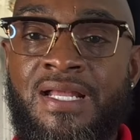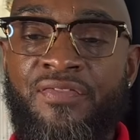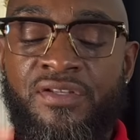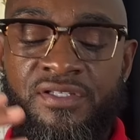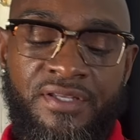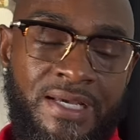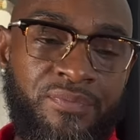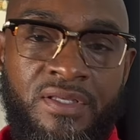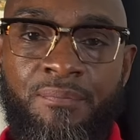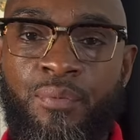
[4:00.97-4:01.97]
The
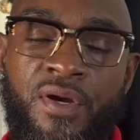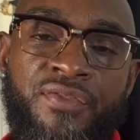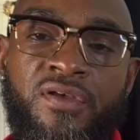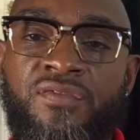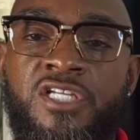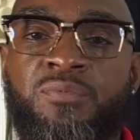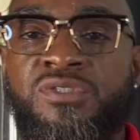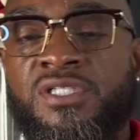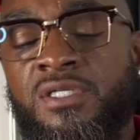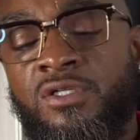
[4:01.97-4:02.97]
depth and breadth of these
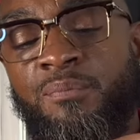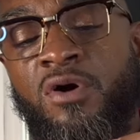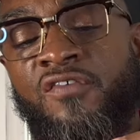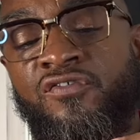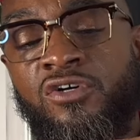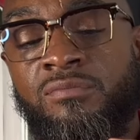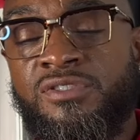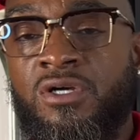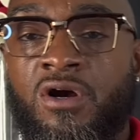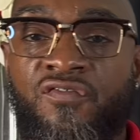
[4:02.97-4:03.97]
particular
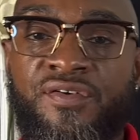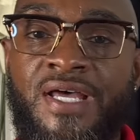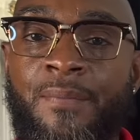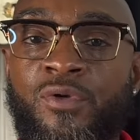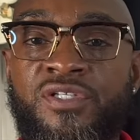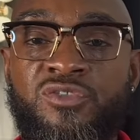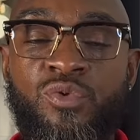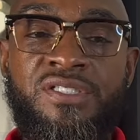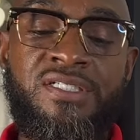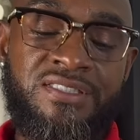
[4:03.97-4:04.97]
parfums are phenomenal. This
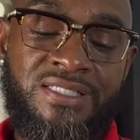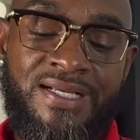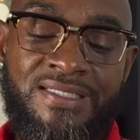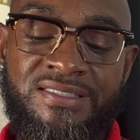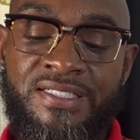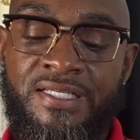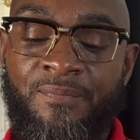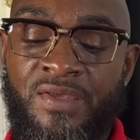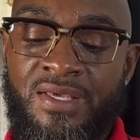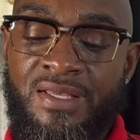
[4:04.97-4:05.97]
one is, like I said,
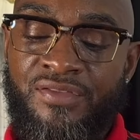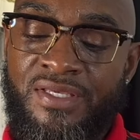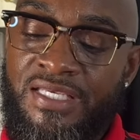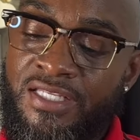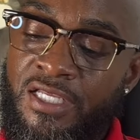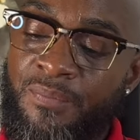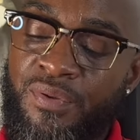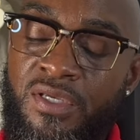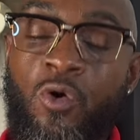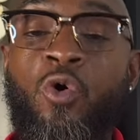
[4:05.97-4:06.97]
the
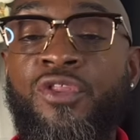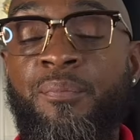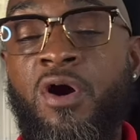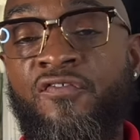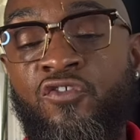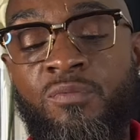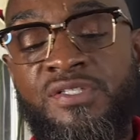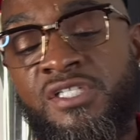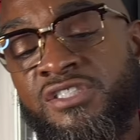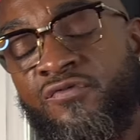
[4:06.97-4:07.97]
EDP or the Parfum
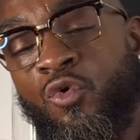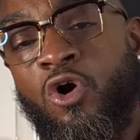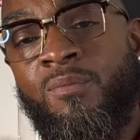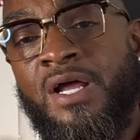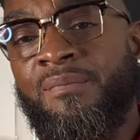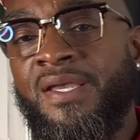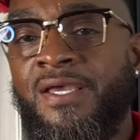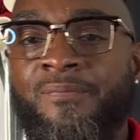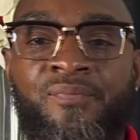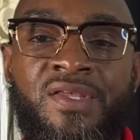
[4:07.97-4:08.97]
edition for Ormonde
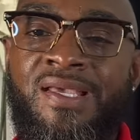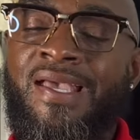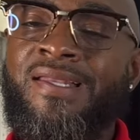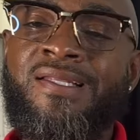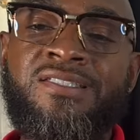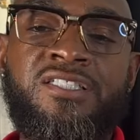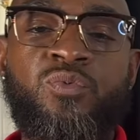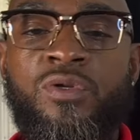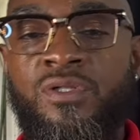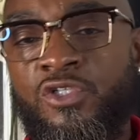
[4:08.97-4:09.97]
Man, and it is just
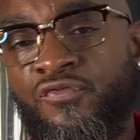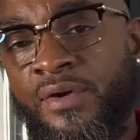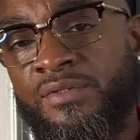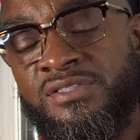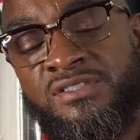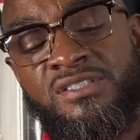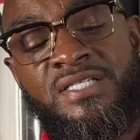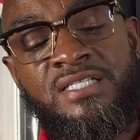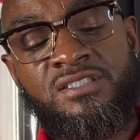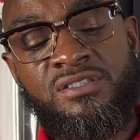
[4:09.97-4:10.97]
one of those fragrances that just
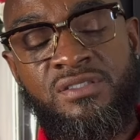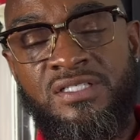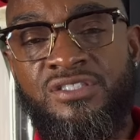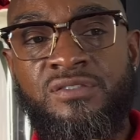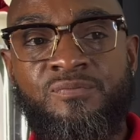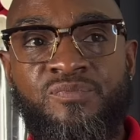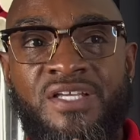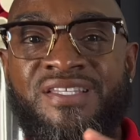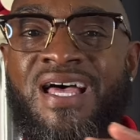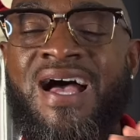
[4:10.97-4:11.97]
has a
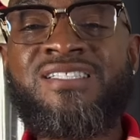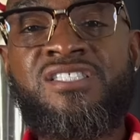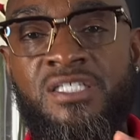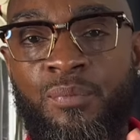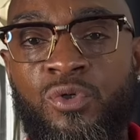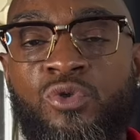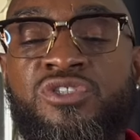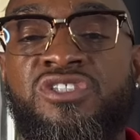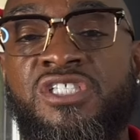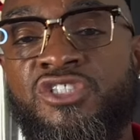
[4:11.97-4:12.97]
non-typical
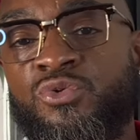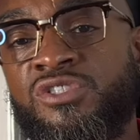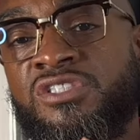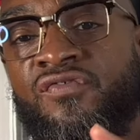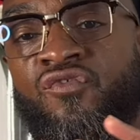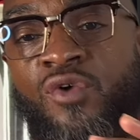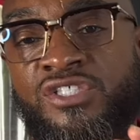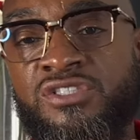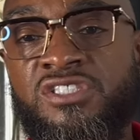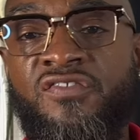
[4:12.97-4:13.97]
citrus
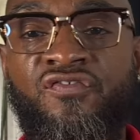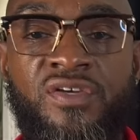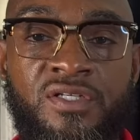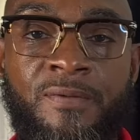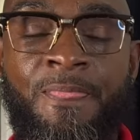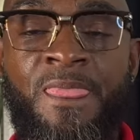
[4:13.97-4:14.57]
freshness feeling.